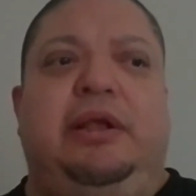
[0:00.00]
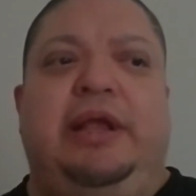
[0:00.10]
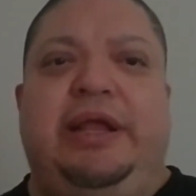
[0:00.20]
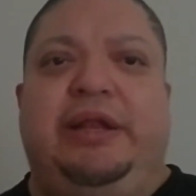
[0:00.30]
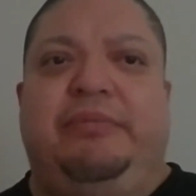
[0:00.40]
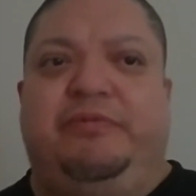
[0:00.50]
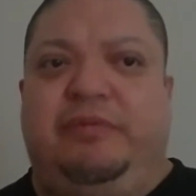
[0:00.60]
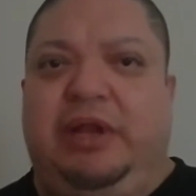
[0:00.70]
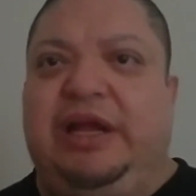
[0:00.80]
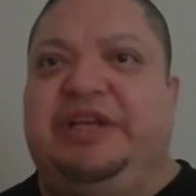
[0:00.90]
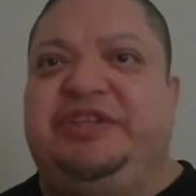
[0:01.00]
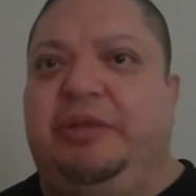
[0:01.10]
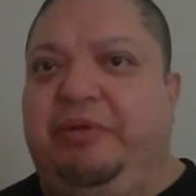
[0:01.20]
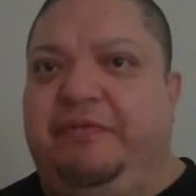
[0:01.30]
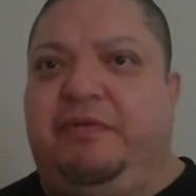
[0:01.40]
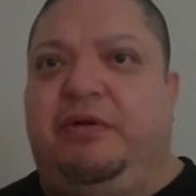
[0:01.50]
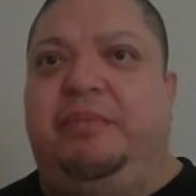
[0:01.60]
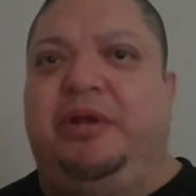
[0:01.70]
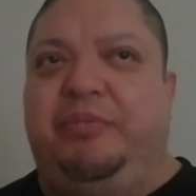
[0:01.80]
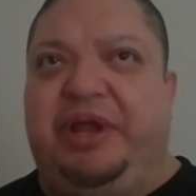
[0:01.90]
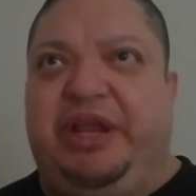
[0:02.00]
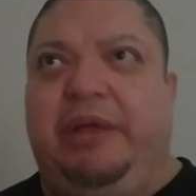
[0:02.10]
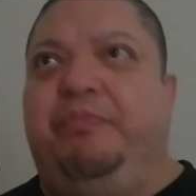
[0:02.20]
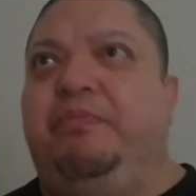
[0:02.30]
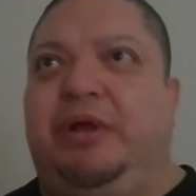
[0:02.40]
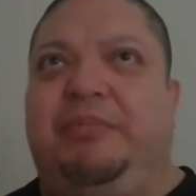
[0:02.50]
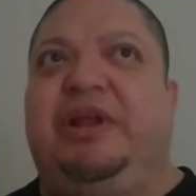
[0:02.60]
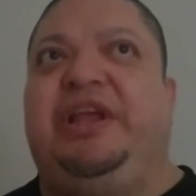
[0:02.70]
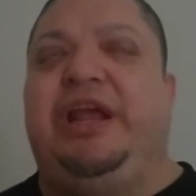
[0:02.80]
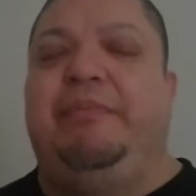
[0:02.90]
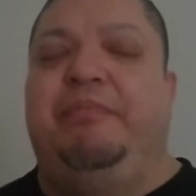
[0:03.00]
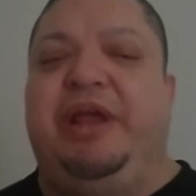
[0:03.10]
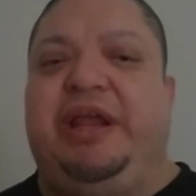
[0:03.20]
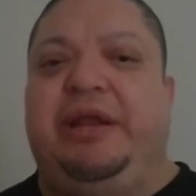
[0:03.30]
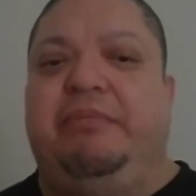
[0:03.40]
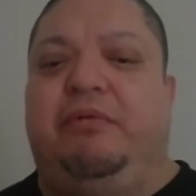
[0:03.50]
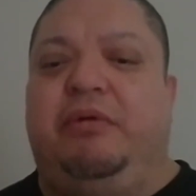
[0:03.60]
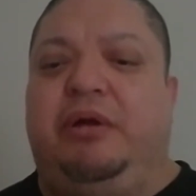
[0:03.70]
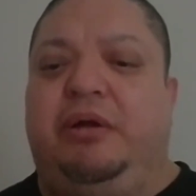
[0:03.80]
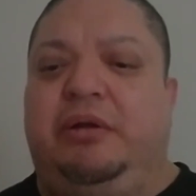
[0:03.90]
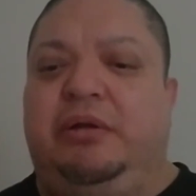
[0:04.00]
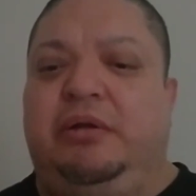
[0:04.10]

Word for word: And I'm, like I said before, I'm gonna be keep I'm gonna keep making more